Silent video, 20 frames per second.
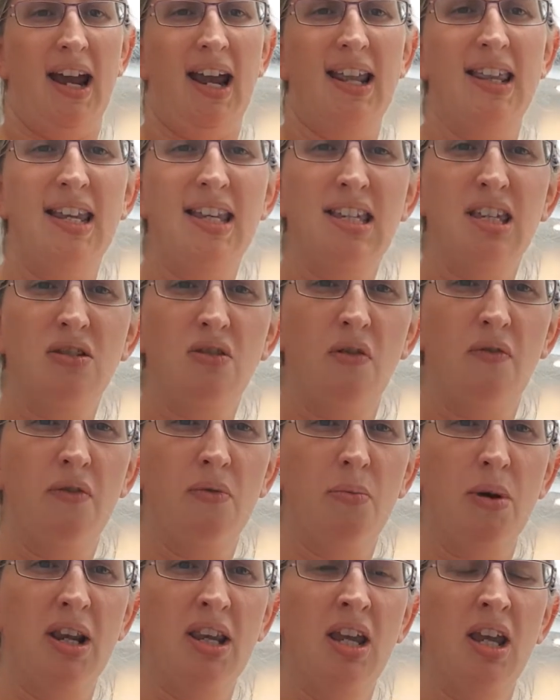And this is often
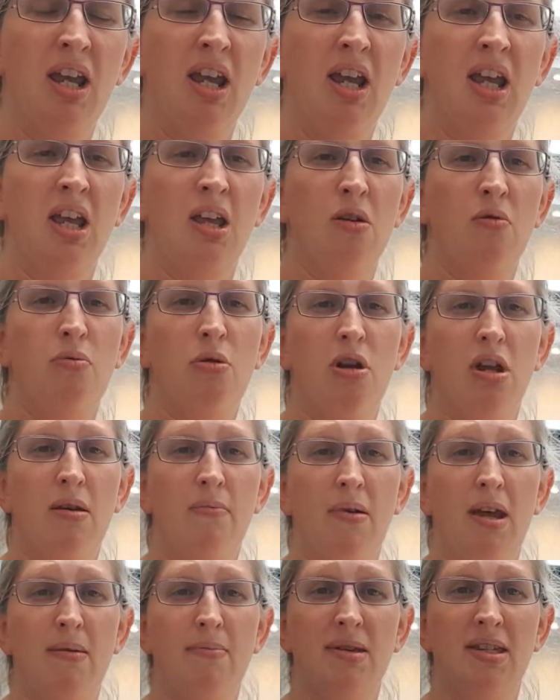when you're putting
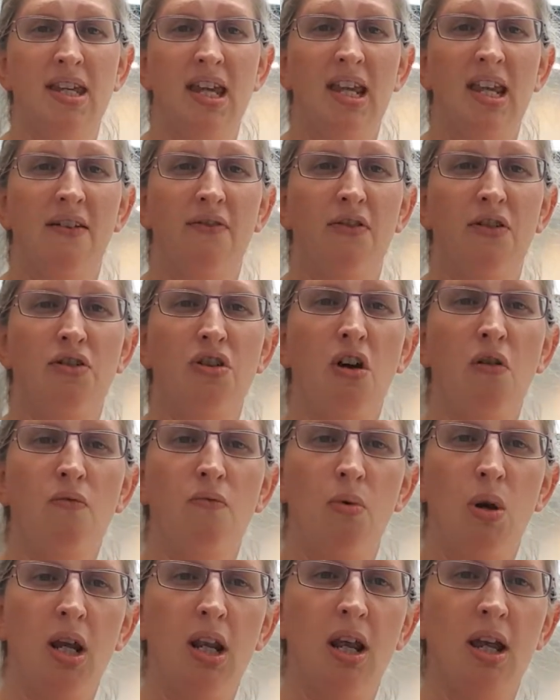babies in, if you don't
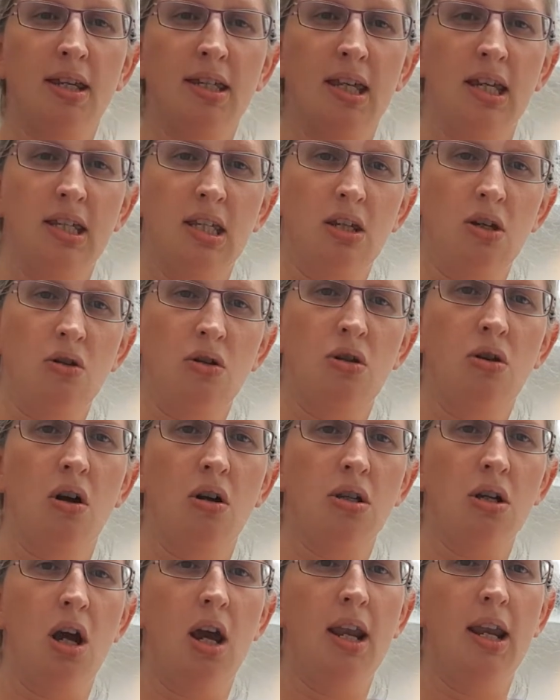realise this and you start
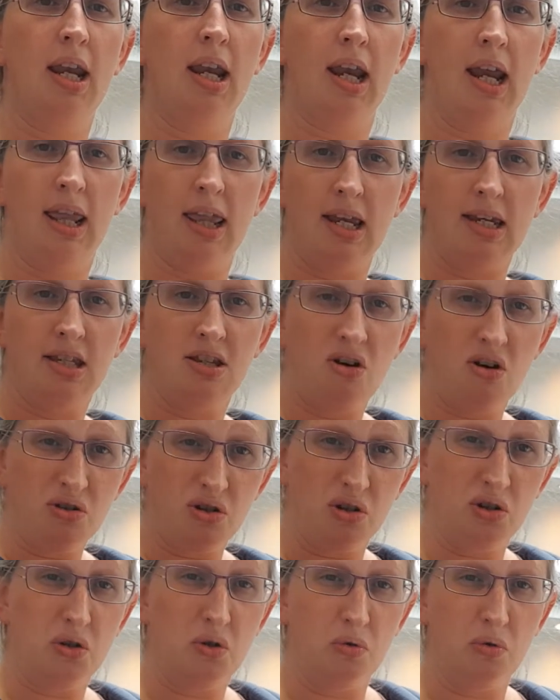tightening it, they start
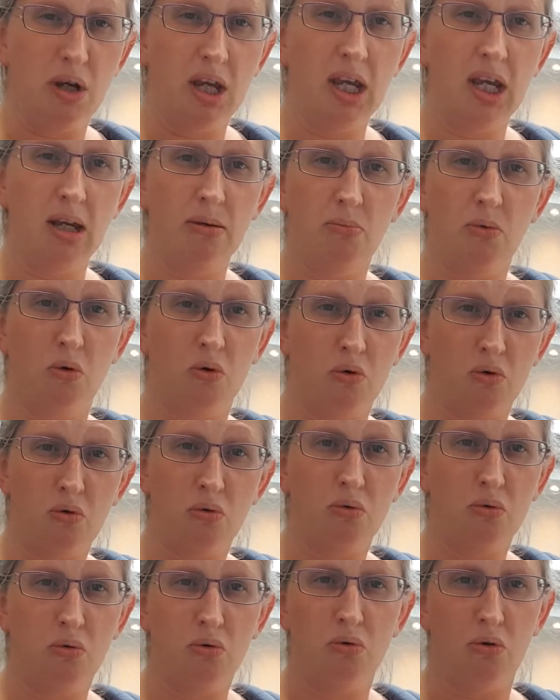to scream or
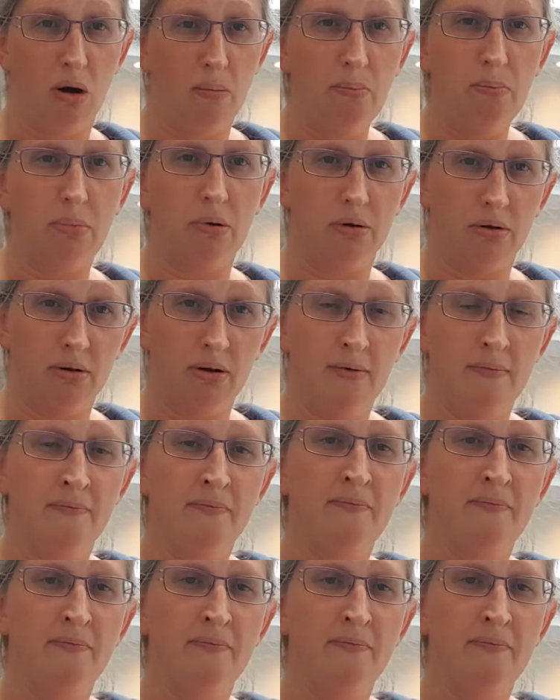grumble,